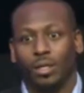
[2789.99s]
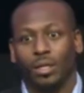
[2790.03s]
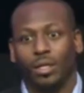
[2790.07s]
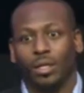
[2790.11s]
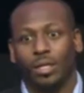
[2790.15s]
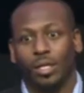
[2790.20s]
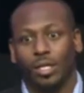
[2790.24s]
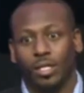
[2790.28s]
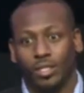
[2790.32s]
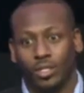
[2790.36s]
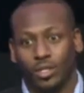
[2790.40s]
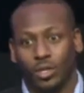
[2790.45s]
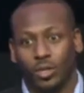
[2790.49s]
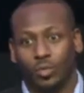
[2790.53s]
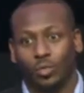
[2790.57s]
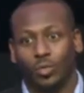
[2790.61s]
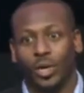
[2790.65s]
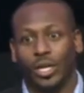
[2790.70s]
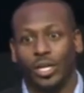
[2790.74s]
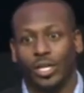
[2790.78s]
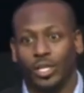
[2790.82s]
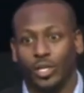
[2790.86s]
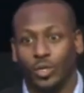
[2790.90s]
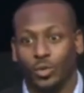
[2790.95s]
He's on
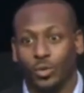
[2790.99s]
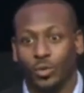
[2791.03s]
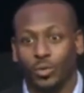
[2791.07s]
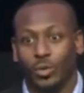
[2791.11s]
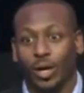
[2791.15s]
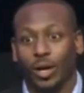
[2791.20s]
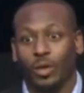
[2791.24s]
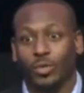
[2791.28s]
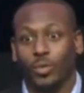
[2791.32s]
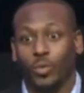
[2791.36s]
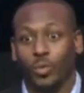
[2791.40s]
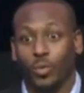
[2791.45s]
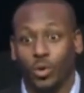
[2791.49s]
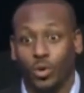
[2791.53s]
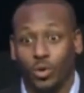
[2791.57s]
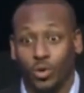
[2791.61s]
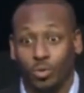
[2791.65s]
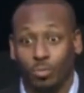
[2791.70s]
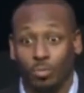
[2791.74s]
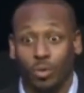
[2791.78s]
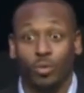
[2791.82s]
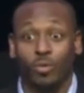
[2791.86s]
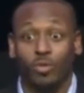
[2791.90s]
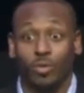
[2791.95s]
radio around the
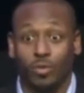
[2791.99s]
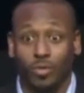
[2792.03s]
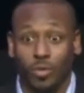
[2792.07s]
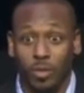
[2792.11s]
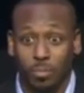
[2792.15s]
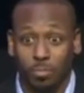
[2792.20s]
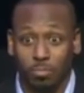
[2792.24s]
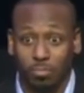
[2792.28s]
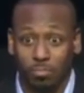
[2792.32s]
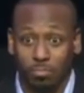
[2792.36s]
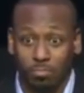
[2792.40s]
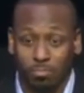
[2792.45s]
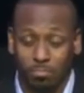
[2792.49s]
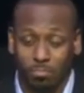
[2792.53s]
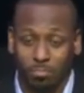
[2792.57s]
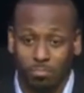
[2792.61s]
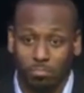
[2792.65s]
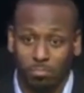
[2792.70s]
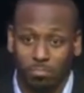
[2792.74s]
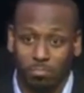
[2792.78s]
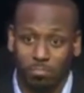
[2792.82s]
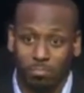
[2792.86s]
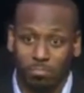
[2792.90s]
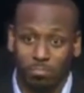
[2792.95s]
world, both of them,
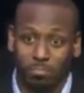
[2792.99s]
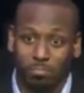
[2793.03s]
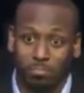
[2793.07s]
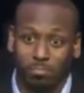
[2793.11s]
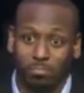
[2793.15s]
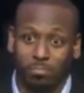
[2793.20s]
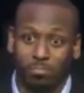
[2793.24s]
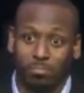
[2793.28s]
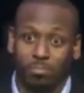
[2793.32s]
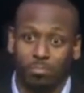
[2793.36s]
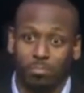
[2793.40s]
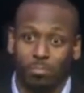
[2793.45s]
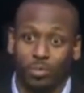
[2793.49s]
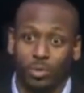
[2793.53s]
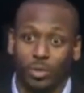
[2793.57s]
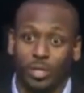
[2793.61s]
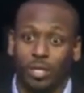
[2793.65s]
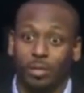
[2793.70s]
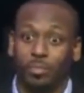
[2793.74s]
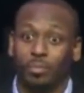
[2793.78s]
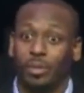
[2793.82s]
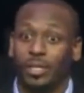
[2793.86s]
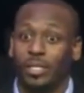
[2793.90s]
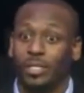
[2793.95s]

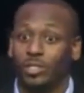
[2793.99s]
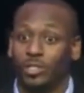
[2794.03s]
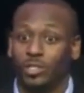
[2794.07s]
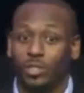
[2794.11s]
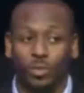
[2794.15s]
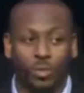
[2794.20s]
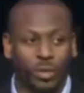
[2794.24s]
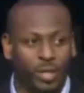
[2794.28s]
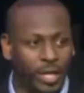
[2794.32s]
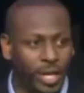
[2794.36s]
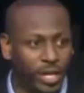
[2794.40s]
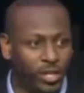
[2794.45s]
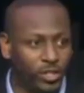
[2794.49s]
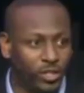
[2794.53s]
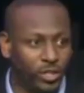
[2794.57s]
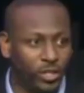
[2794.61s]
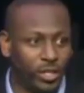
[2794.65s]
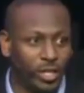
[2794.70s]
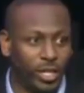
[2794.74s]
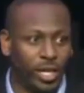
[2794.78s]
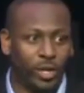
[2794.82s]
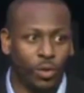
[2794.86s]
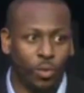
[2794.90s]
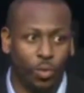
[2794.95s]
bringing peace to a
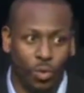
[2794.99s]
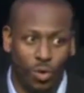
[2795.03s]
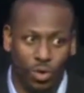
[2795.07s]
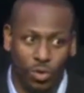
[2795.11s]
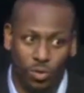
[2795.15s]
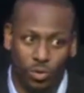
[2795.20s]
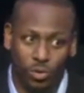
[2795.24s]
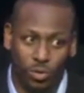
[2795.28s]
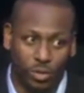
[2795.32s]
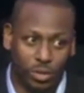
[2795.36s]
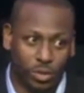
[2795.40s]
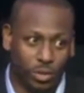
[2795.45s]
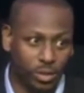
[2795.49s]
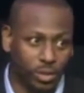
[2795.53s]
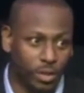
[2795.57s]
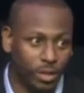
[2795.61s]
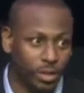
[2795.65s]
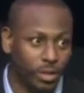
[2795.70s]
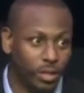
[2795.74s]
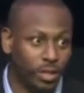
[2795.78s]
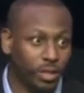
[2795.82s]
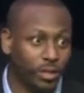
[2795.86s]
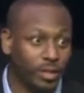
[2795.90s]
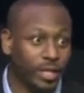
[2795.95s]
nation and a world
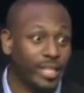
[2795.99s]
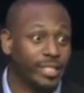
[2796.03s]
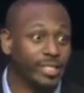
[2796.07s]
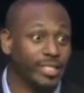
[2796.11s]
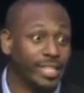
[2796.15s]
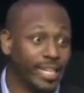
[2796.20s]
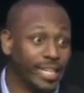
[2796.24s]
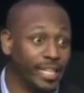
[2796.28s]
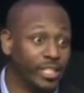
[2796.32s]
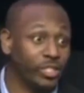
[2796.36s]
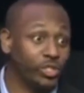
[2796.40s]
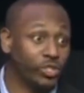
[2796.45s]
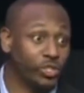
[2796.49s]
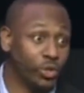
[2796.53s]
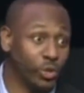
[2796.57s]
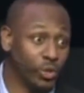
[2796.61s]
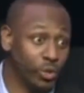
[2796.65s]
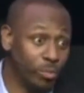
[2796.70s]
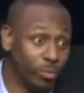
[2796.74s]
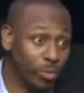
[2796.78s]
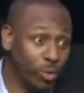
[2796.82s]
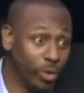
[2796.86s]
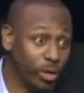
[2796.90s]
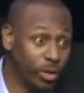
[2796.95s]
that's in
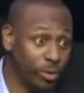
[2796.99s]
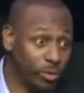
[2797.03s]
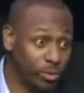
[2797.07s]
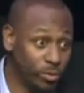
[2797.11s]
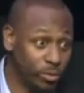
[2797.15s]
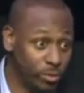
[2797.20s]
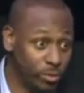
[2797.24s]
turmoil.